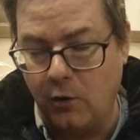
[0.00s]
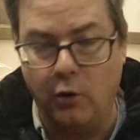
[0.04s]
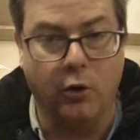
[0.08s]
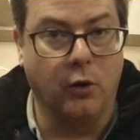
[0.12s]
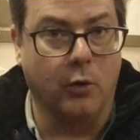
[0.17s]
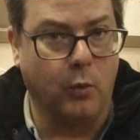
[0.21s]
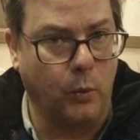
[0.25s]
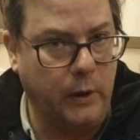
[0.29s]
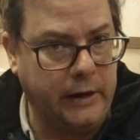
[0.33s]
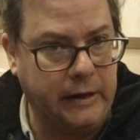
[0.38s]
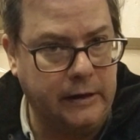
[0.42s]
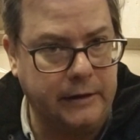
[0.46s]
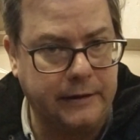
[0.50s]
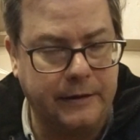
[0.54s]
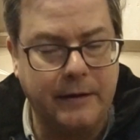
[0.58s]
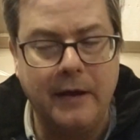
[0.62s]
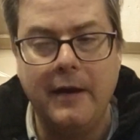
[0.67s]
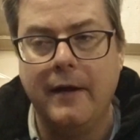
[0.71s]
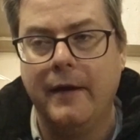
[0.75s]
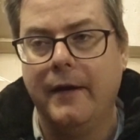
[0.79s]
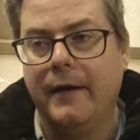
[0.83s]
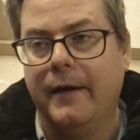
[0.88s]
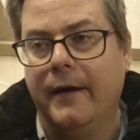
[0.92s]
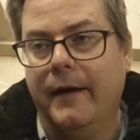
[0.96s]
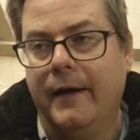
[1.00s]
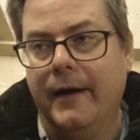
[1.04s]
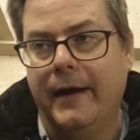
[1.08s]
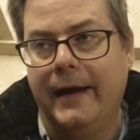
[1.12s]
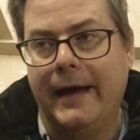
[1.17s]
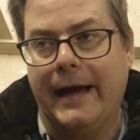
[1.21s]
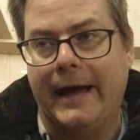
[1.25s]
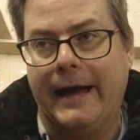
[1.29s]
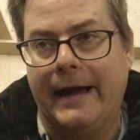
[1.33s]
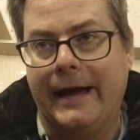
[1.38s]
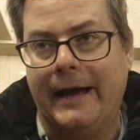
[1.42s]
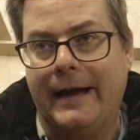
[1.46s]
or a wing,
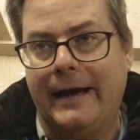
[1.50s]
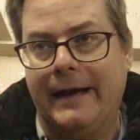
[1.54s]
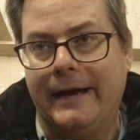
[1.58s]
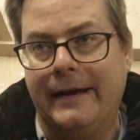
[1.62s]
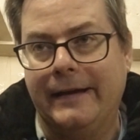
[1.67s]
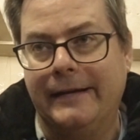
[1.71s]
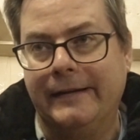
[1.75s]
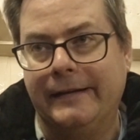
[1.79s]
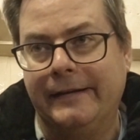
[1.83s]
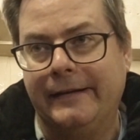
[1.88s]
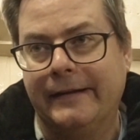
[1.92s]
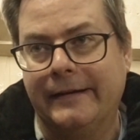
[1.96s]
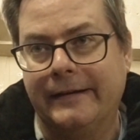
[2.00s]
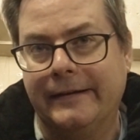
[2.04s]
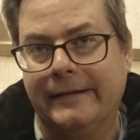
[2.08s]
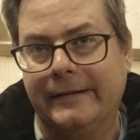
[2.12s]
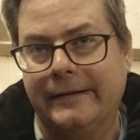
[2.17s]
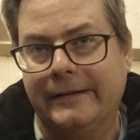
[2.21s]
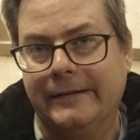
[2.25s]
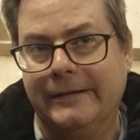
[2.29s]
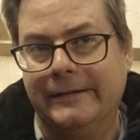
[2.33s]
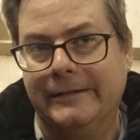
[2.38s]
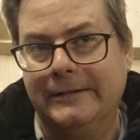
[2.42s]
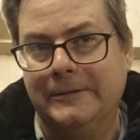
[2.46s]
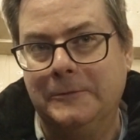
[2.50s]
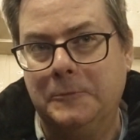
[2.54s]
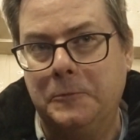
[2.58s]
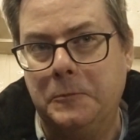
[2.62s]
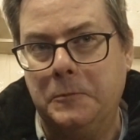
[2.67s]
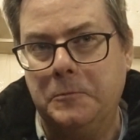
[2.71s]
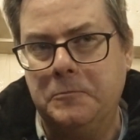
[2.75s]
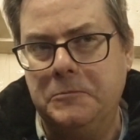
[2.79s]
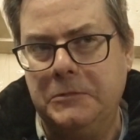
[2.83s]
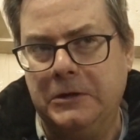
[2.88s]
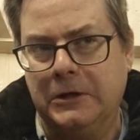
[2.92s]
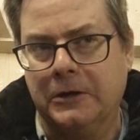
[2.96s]
and
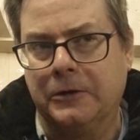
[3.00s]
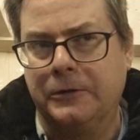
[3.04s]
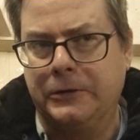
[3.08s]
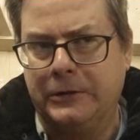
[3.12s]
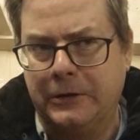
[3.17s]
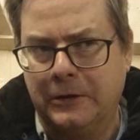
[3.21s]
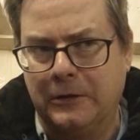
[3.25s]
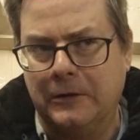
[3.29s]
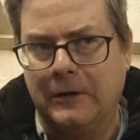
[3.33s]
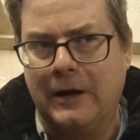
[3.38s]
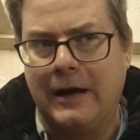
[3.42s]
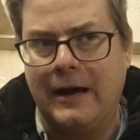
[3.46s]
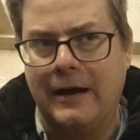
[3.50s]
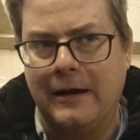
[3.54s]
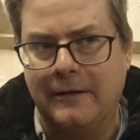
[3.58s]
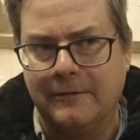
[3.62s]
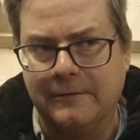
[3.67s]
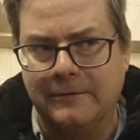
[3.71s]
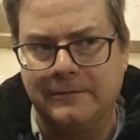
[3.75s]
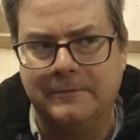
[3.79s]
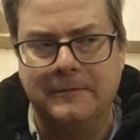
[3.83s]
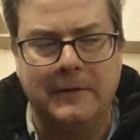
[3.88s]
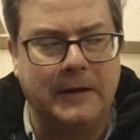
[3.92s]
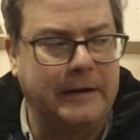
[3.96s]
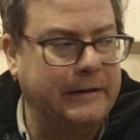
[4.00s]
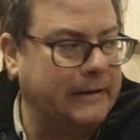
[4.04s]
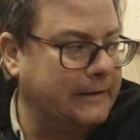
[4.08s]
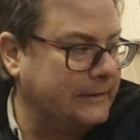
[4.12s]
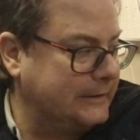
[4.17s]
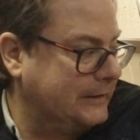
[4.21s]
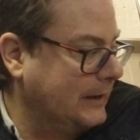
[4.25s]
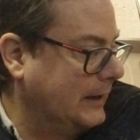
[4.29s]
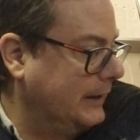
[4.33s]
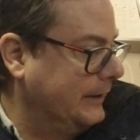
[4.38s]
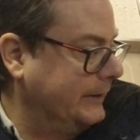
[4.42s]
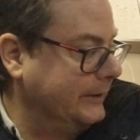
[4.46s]
you don't have an
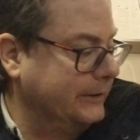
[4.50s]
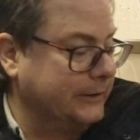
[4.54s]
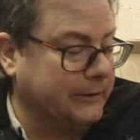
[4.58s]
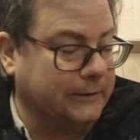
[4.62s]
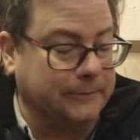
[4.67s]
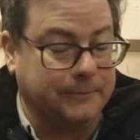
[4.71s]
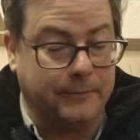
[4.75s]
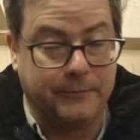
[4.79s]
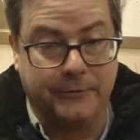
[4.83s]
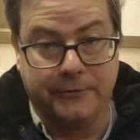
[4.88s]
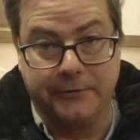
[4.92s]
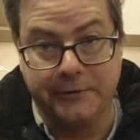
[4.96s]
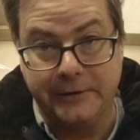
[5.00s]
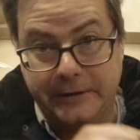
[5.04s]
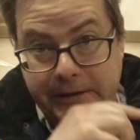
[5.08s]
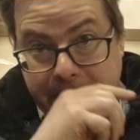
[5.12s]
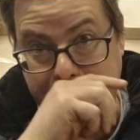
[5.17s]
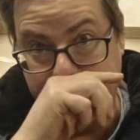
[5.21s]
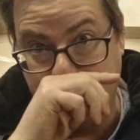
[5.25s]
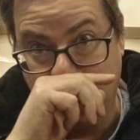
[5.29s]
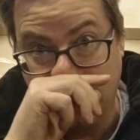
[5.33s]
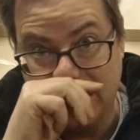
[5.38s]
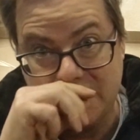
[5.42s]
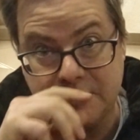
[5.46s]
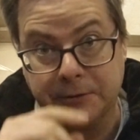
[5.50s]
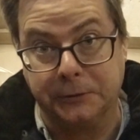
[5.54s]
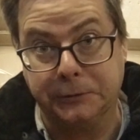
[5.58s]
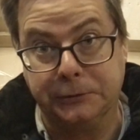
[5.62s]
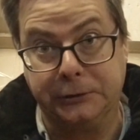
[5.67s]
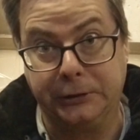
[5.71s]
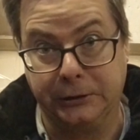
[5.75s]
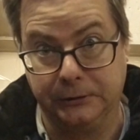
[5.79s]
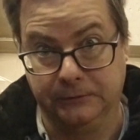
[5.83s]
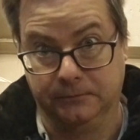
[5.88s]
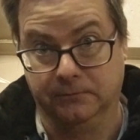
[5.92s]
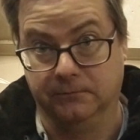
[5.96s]
entire 3D
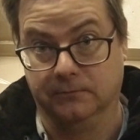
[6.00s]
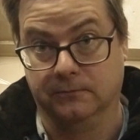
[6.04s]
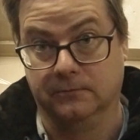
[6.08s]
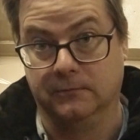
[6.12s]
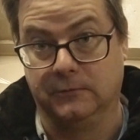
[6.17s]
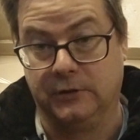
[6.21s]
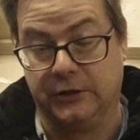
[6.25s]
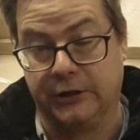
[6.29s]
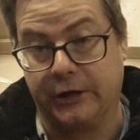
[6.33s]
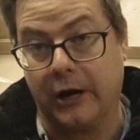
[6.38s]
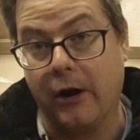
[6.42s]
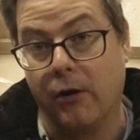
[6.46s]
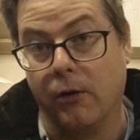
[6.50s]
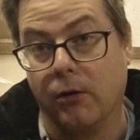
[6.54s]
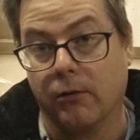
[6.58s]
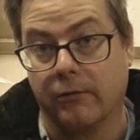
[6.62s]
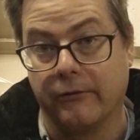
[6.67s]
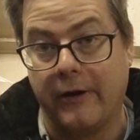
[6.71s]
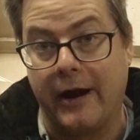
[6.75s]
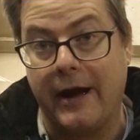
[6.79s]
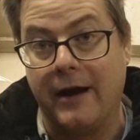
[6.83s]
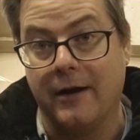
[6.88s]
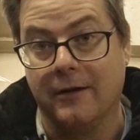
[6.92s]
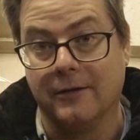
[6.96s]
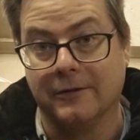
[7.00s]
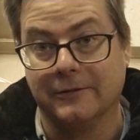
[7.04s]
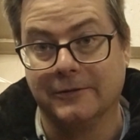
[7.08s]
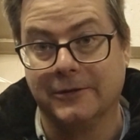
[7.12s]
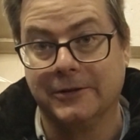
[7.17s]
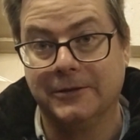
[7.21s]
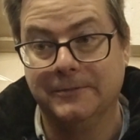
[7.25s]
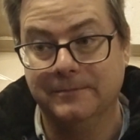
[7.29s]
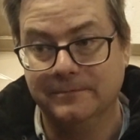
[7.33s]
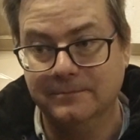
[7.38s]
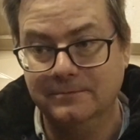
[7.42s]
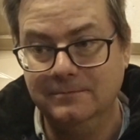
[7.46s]
puzzle to go
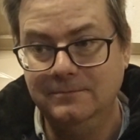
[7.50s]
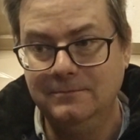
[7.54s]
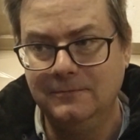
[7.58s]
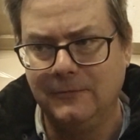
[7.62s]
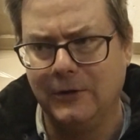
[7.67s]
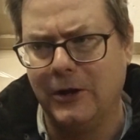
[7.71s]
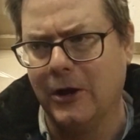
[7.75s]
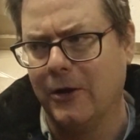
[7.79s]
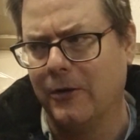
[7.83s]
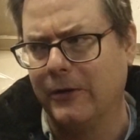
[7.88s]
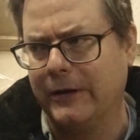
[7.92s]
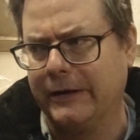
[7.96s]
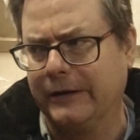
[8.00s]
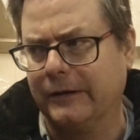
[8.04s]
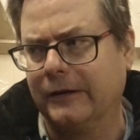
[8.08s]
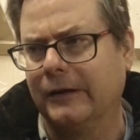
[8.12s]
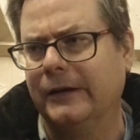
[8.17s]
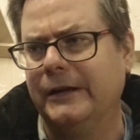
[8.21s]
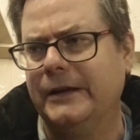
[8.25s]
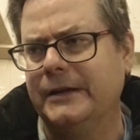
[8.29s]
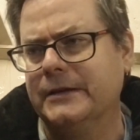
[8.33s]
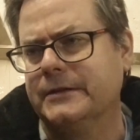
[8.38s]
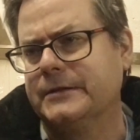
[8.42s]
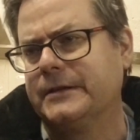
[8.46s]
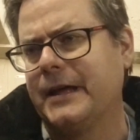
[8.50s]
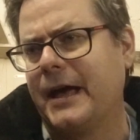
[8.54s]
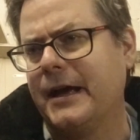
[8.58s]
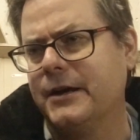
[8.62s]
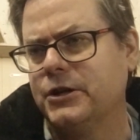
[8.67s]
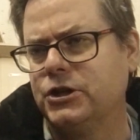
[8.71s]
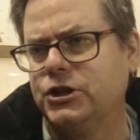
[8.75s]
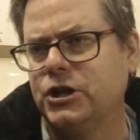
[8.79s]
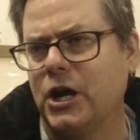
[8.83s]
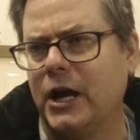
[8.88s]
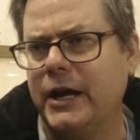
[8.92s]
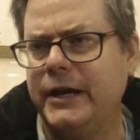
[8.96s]
around going, is
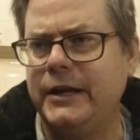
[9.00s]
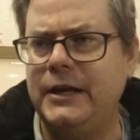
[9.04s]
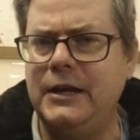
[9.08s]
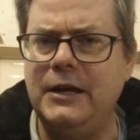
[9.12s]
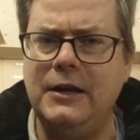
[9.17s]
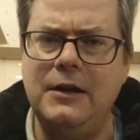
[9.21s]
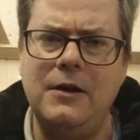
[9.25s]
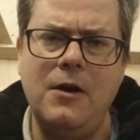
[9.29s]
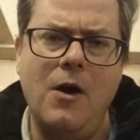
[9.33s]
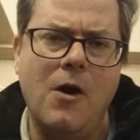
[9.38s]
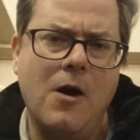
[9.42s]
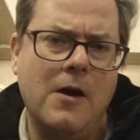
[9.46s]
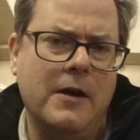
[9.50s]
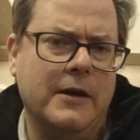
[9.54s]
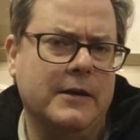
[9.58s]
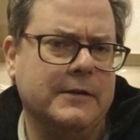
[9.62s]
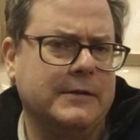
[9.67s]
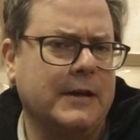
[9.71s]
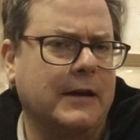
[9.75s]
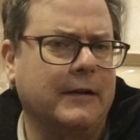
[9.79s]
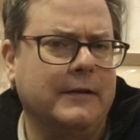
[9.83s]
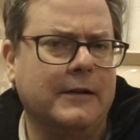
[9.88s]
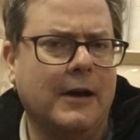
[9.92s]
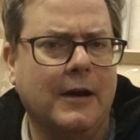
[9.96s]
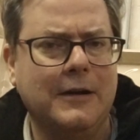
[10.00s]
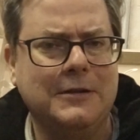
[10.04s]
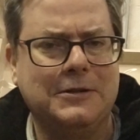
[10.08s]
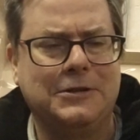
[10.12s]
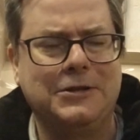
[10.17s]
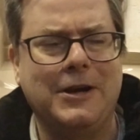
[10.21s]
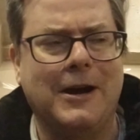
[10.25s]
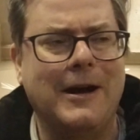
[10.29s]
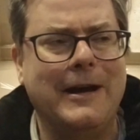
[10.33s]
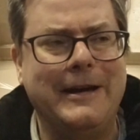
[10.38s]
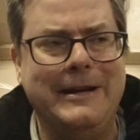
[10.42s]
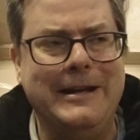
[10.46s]
that shiny? Is that not
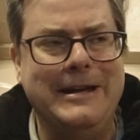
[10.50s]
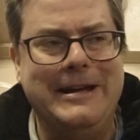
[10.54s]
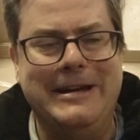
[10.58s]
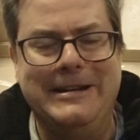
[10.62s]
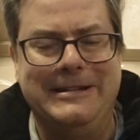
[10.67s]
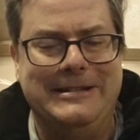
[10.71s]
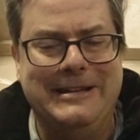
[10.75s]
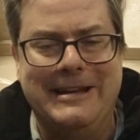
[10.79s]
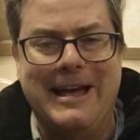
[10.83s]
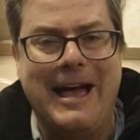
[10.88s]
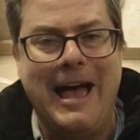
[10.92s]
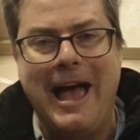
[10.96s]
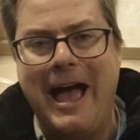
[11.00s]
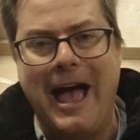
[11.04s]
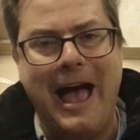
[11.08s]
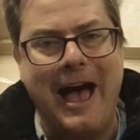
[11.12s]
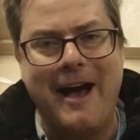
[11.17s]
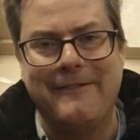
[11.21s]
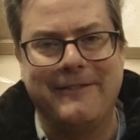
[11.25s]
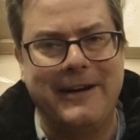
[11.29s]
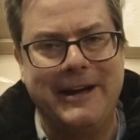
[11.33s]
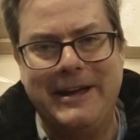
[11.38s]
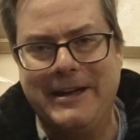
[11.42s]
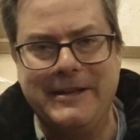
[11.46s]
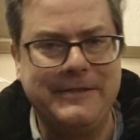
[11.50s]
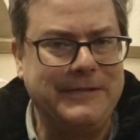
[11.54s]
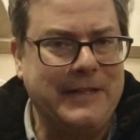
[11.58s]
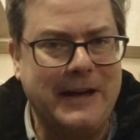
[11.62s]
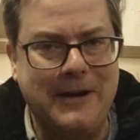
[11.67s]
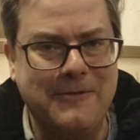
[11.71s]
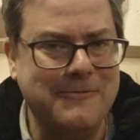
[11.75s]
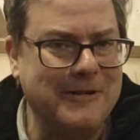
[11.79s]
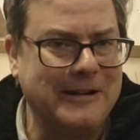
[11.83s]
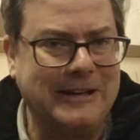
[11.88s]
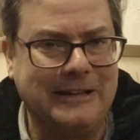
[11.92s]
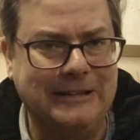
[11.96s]
shiny? Have I hit
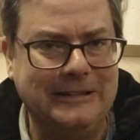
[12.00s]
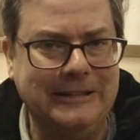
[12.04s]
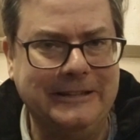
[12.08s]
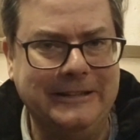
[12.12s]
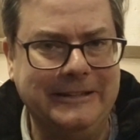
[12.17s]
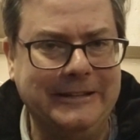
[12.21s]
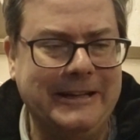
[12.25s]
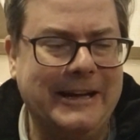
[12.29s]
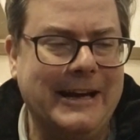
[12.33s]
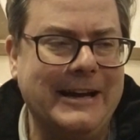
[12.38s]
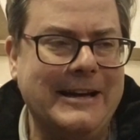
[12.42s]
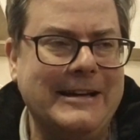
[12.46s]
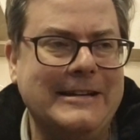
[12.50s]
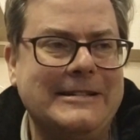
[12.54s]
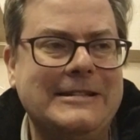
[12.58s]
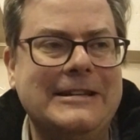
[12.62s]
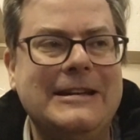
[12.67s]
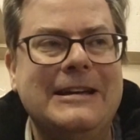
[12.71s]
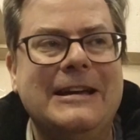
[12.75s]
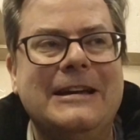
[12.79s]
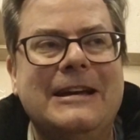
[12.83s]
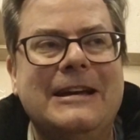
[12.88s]
that with clear yet?